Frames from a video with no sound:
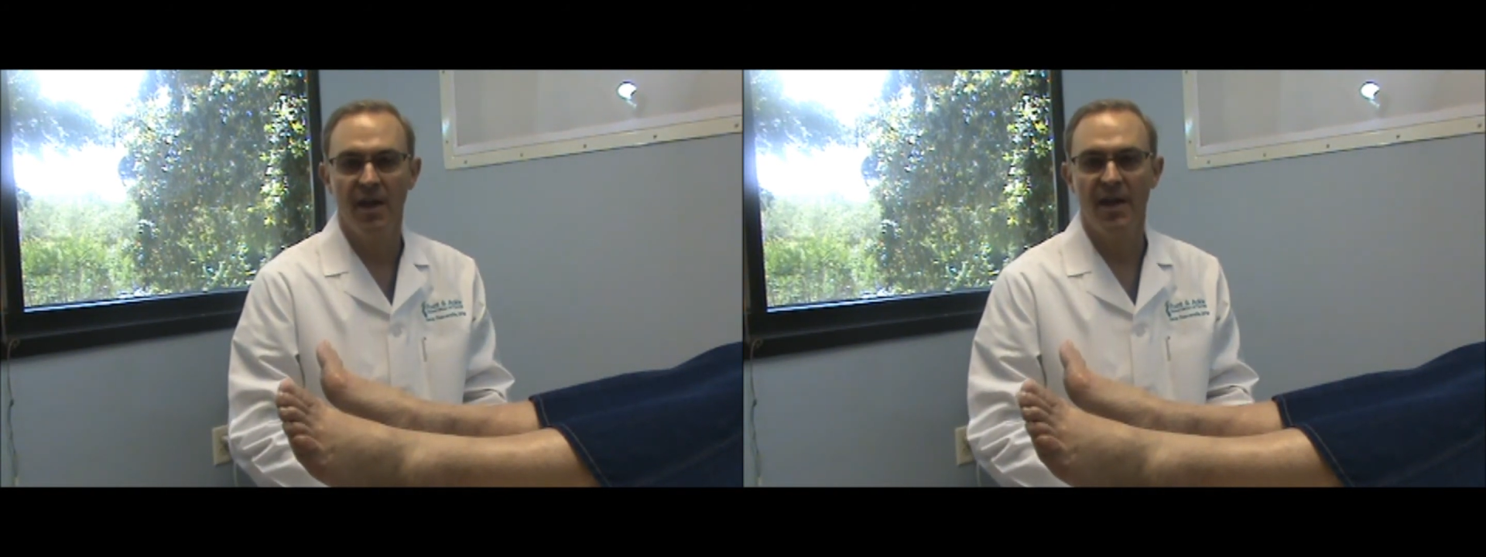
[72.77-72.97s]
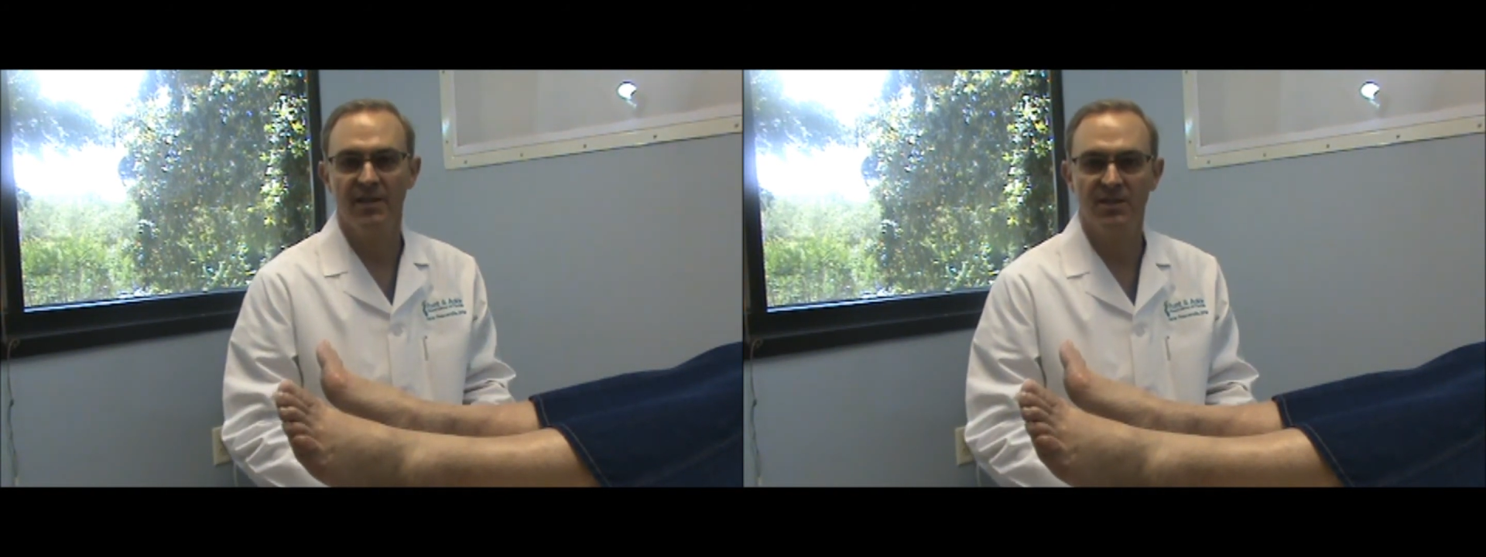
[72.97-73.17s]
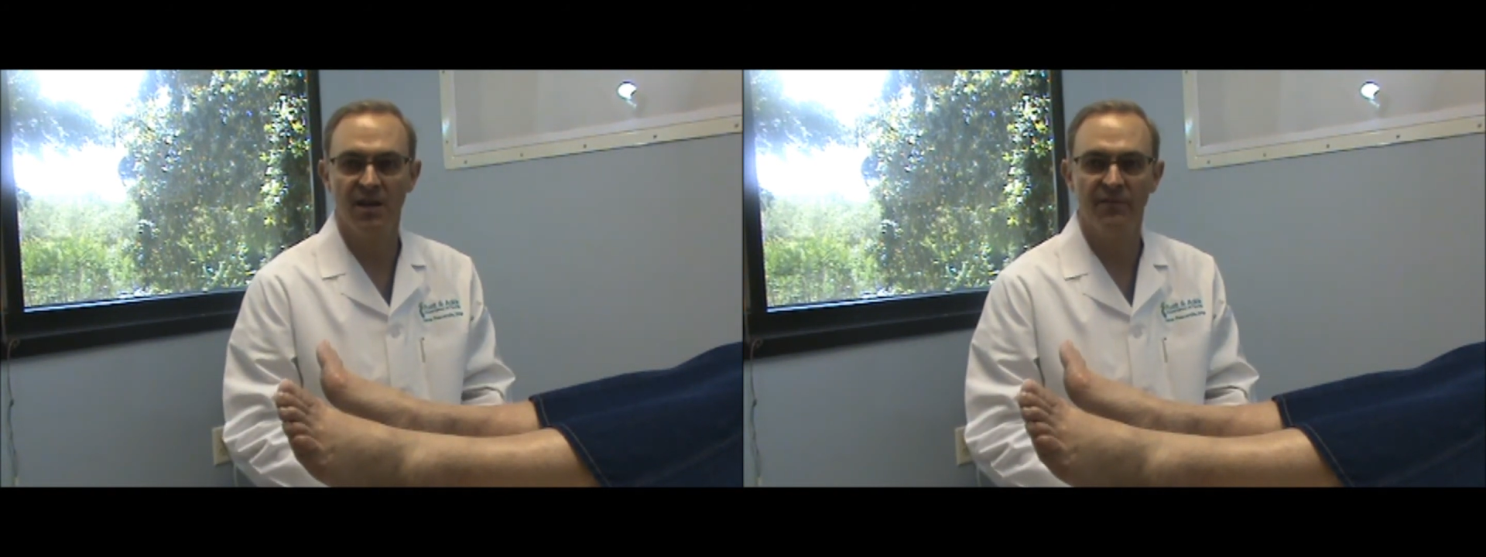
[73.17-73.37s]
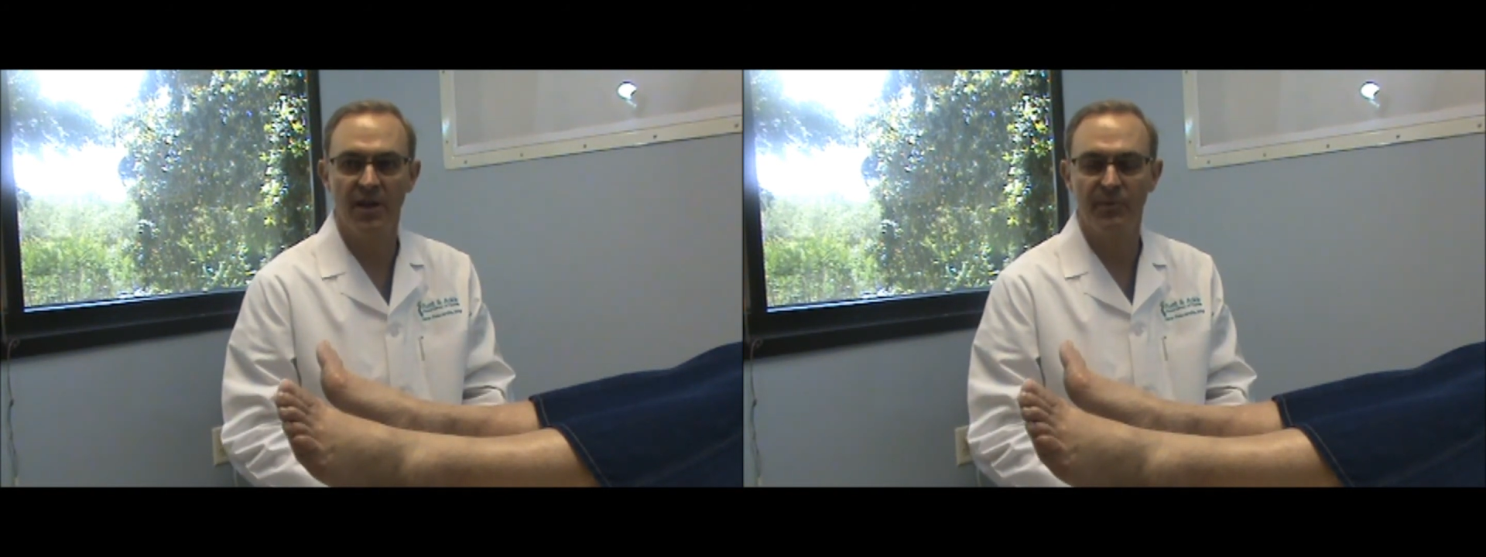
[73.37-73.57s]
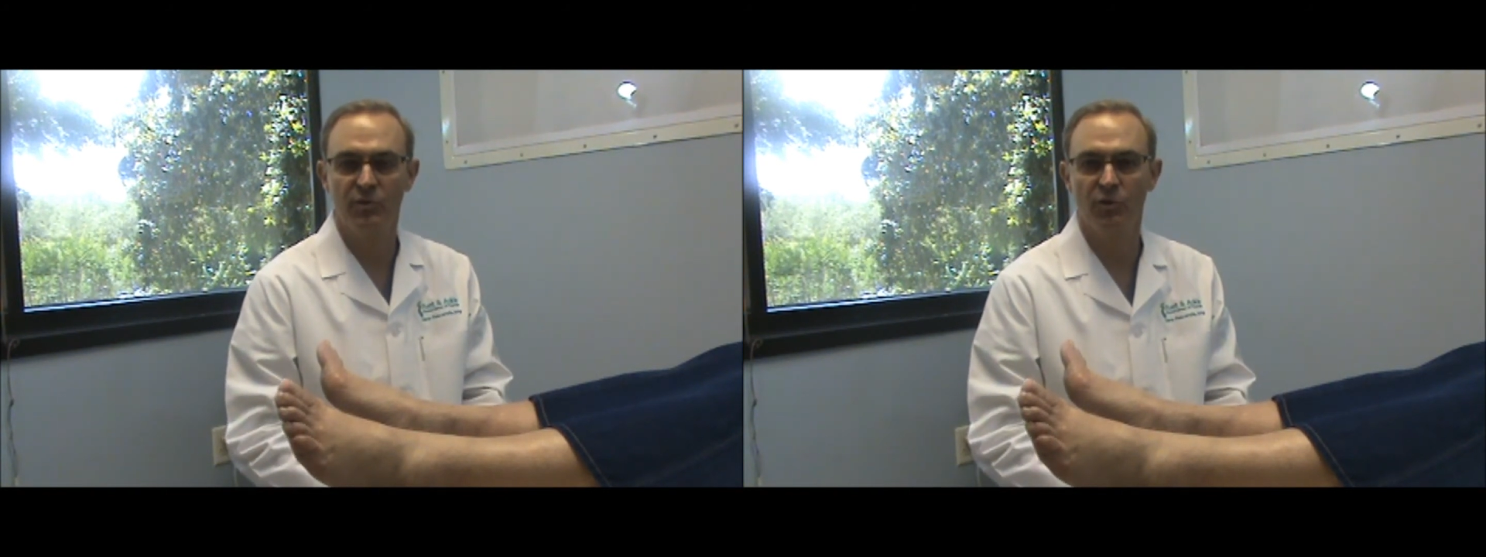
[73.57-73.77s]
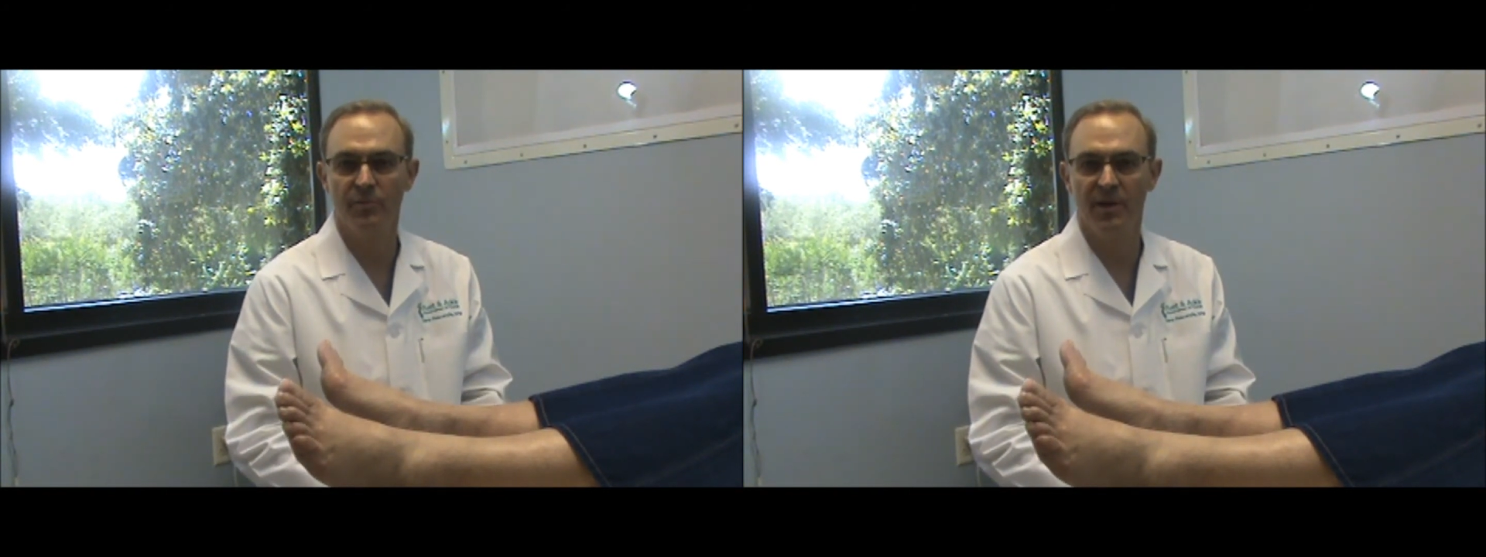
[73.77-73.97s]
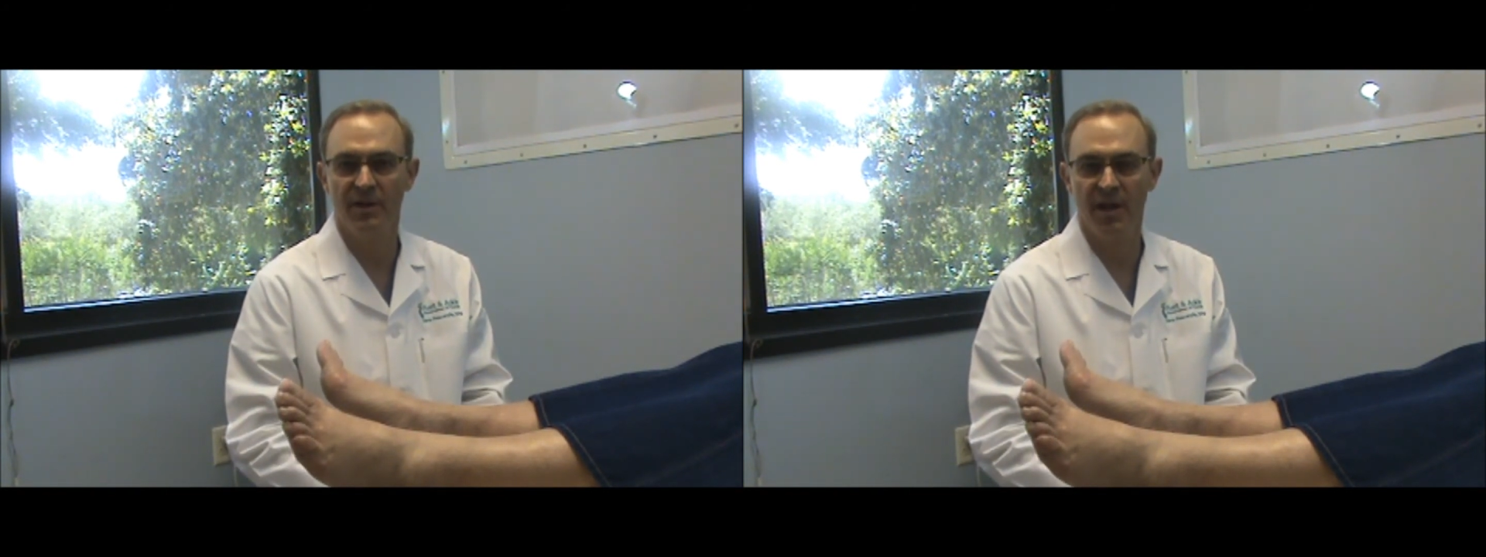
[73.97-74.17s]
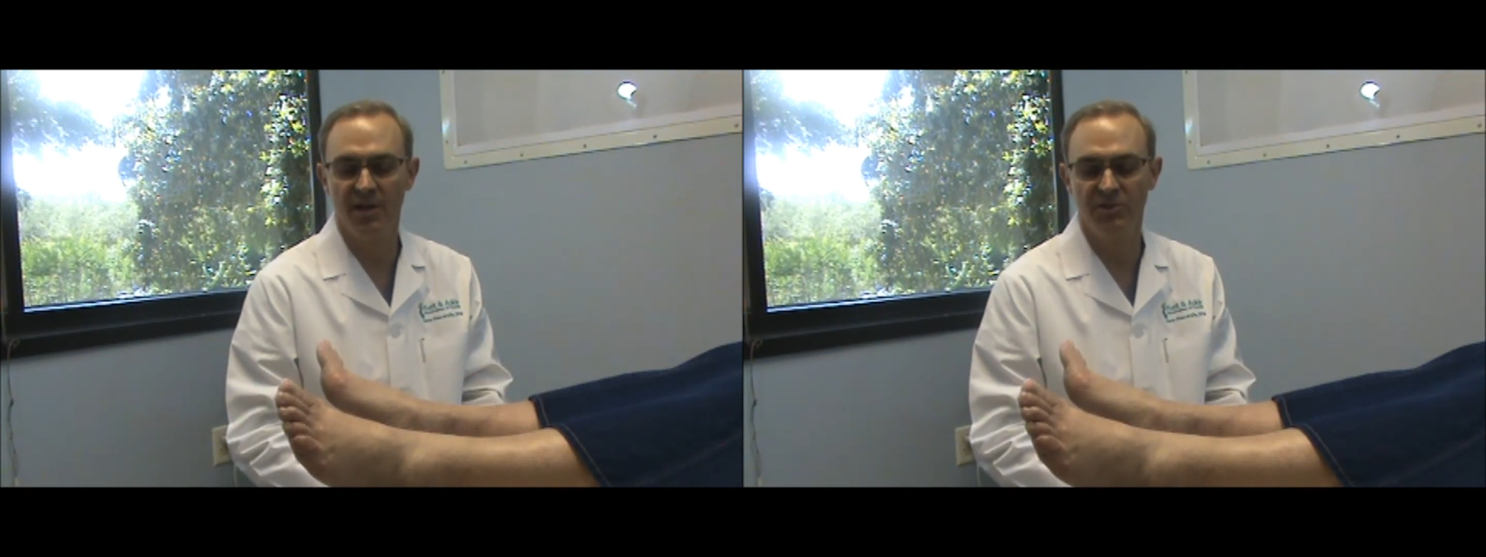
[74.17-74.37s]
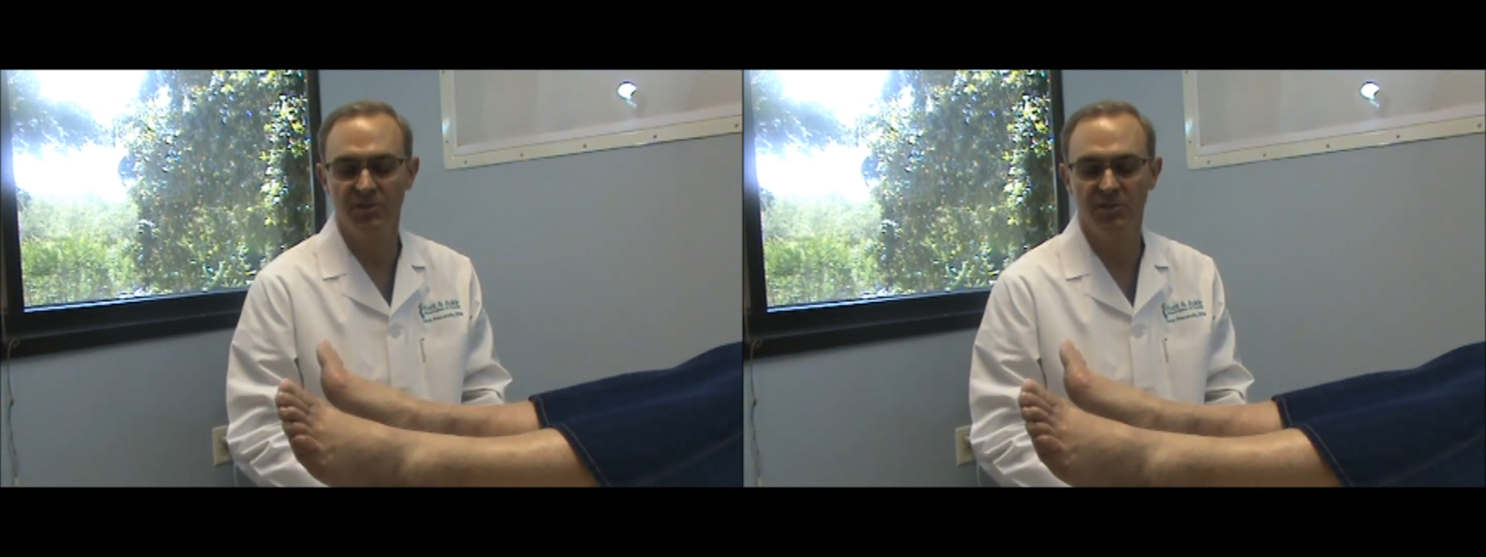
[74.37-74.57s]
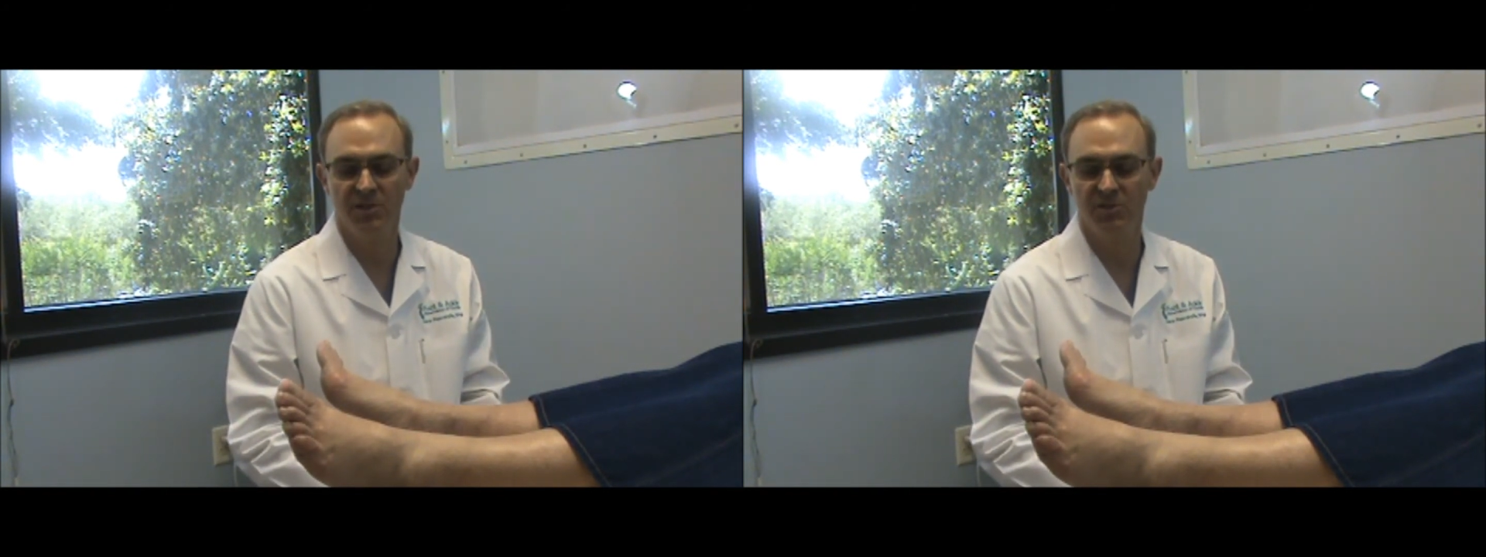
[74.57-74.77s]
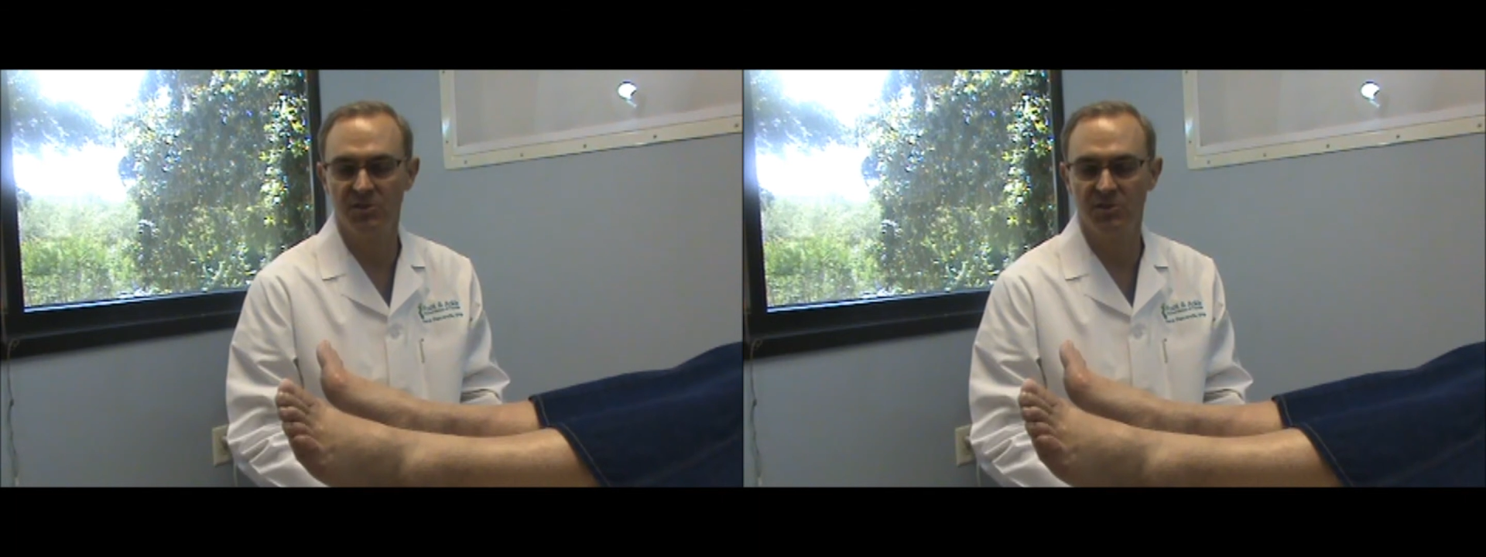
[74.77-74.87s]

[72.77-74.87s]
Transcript: Anti-inflammatory medications such